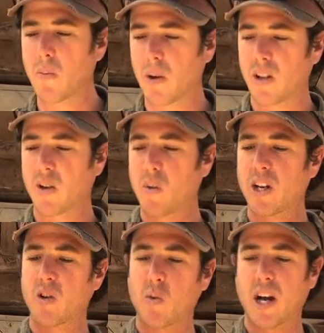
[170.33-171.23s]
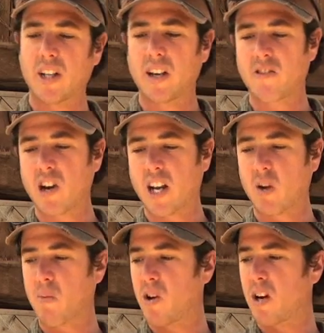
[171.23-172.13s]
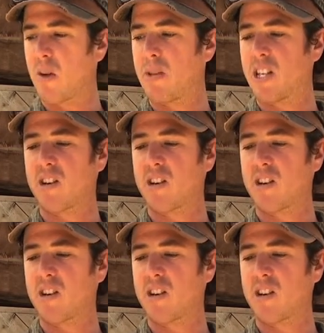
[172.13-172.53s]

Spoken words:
But the winter wildlife tracking program is a